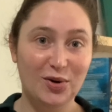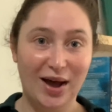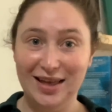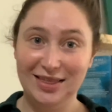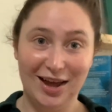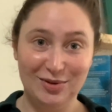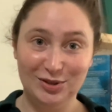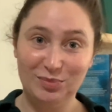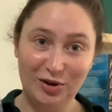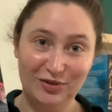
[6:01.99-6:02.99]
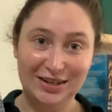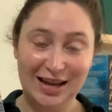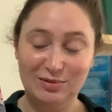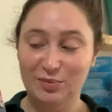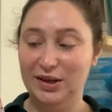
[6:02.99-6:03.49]
I thought it was a perfect
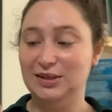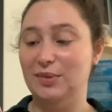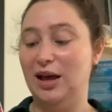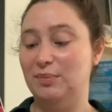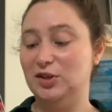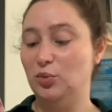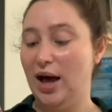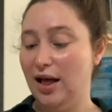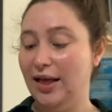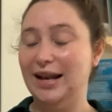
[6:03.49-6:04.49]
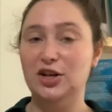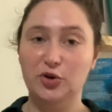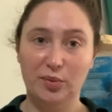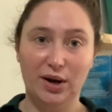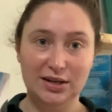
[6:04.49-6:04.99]
time to pick something up as well, and I knew I
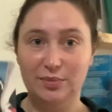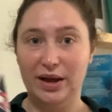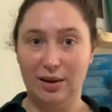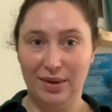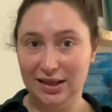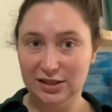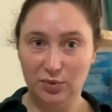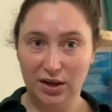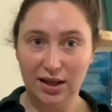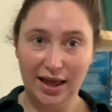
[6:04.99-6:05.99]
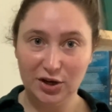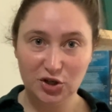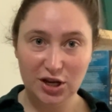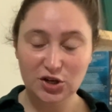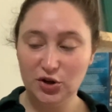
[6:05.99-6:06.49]
wanted to pick up at least one
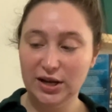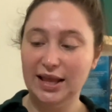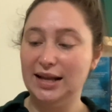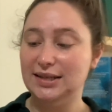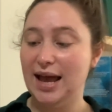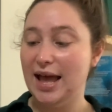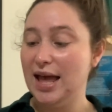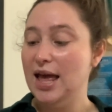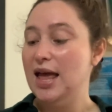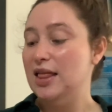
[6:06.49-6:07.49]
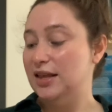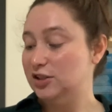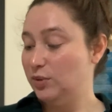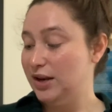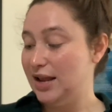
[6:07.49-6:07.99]
collection during that day. This
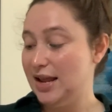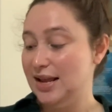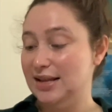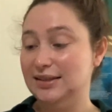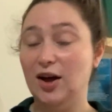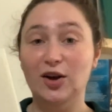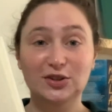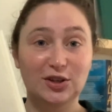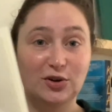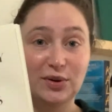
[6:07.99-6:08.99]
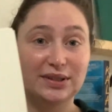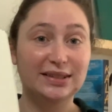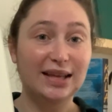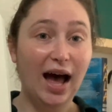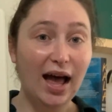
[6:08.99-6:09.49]
one is also
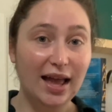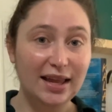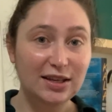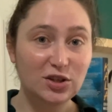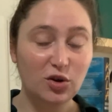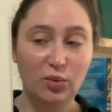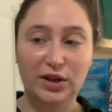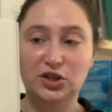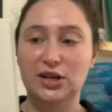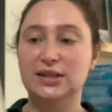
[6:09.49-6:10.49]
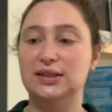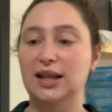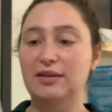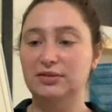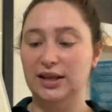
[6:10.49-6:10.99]
signed, which is
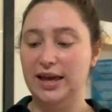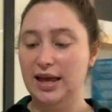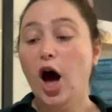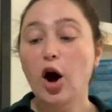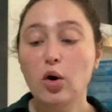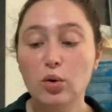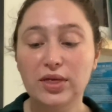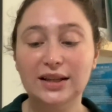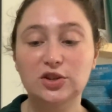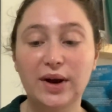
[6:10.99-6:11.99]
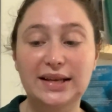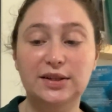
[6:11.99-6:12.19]
lovely. Oh, that's right.